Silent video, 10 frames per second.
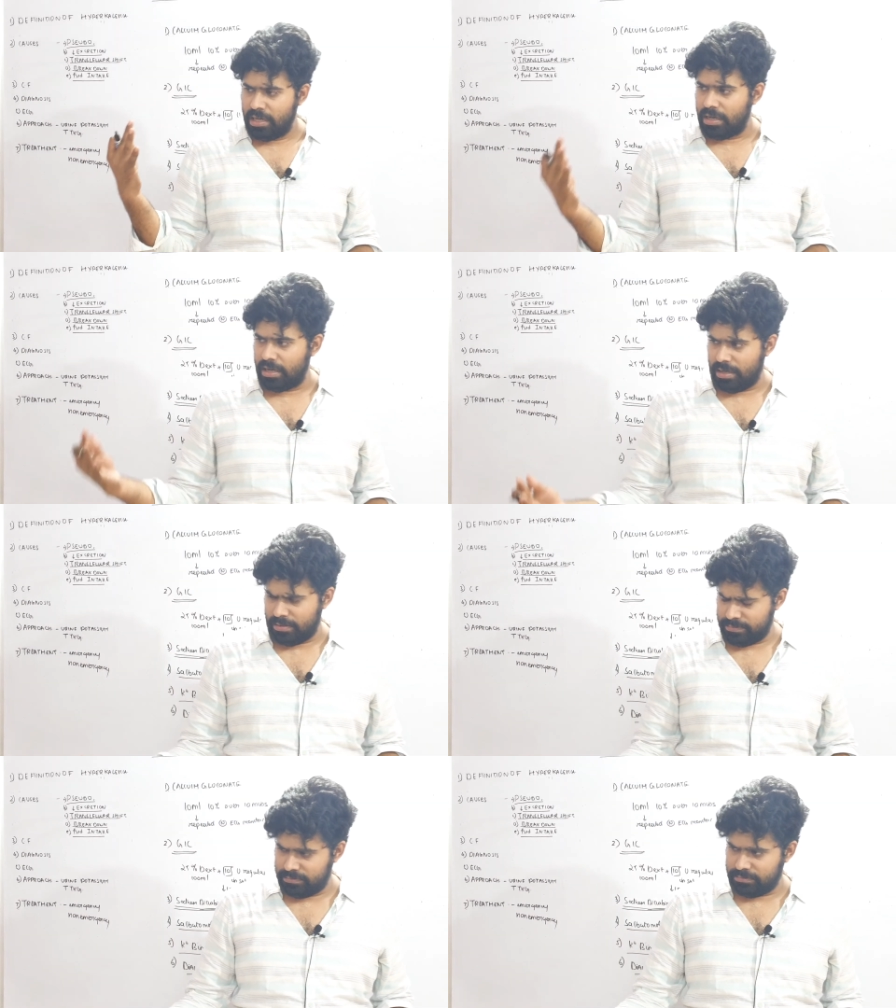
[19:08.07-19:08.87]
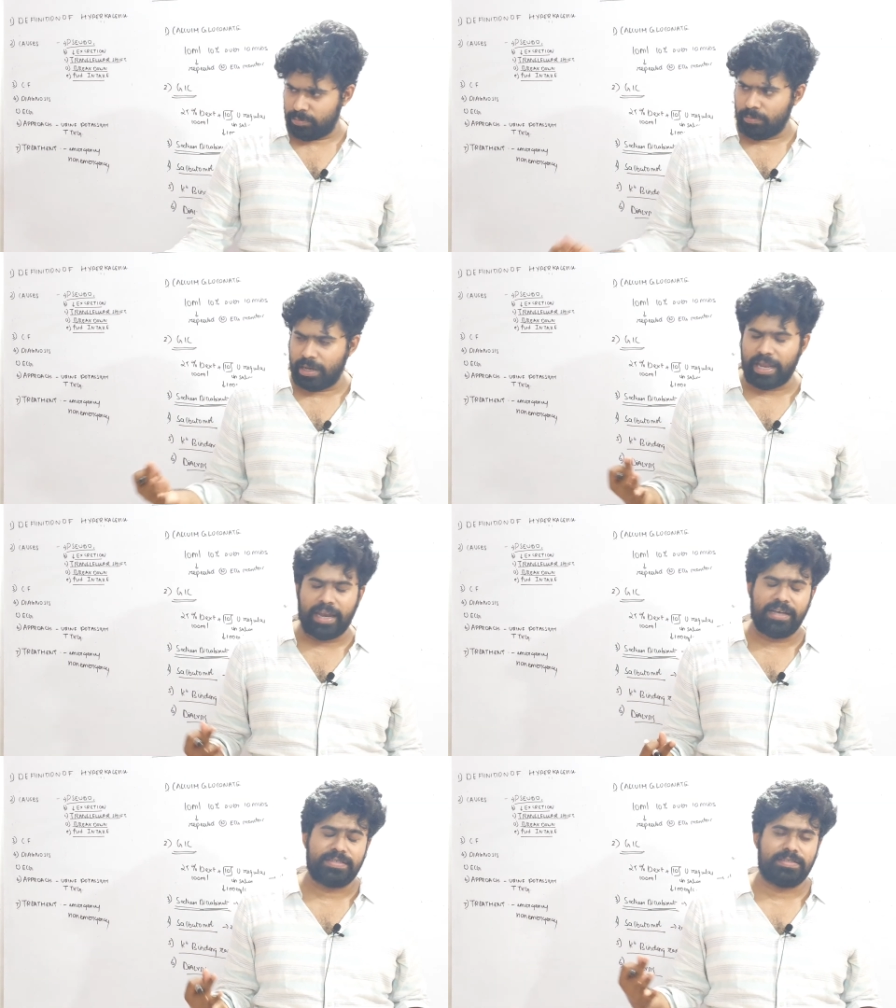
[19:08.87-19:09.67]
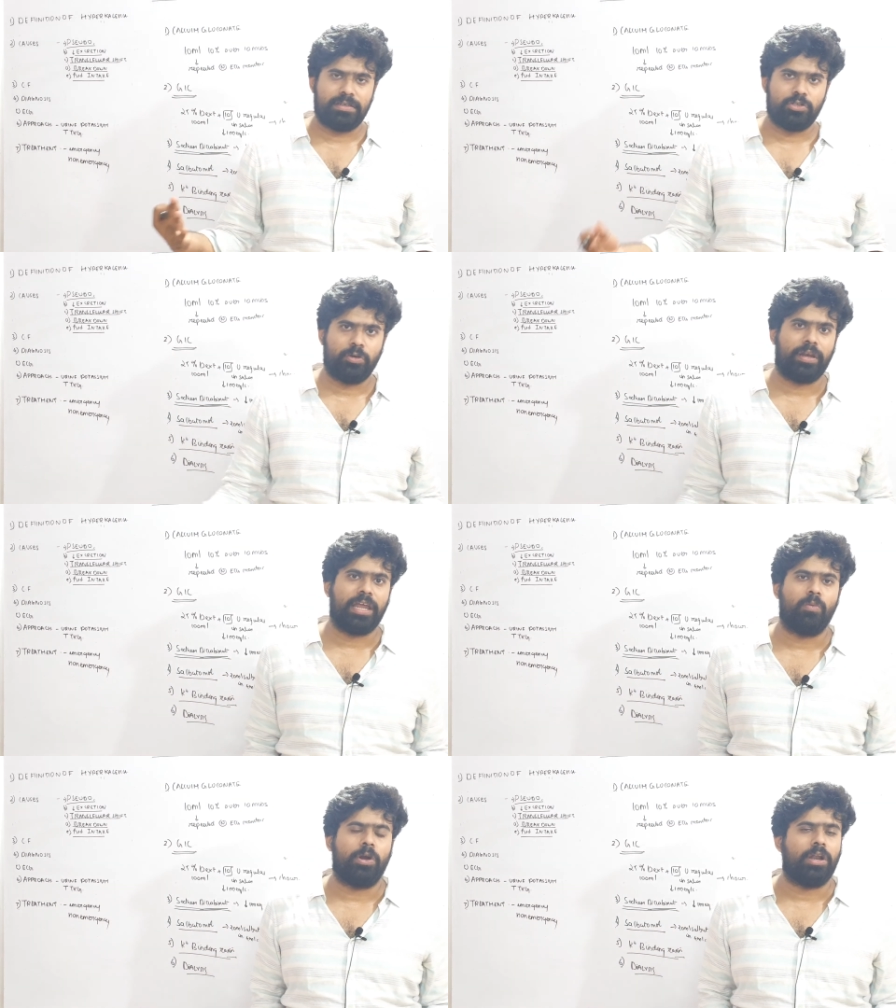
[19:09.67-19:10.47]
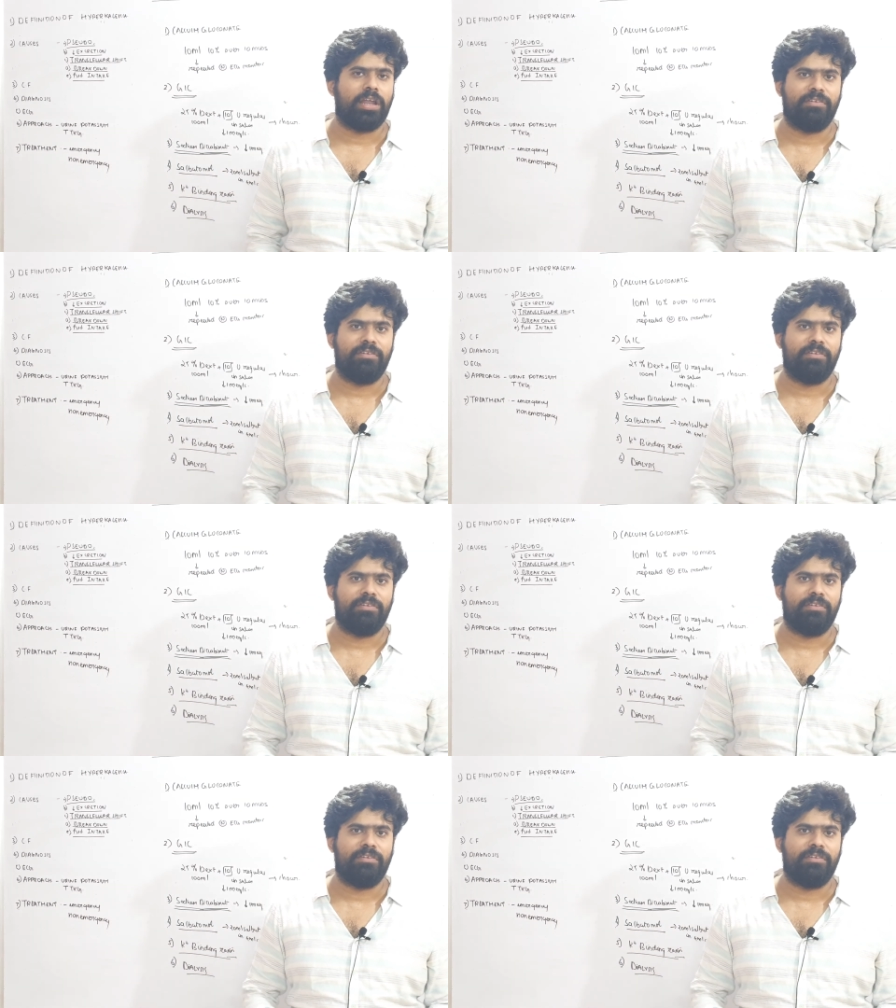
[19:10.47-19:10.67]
bananas, sugarcane water.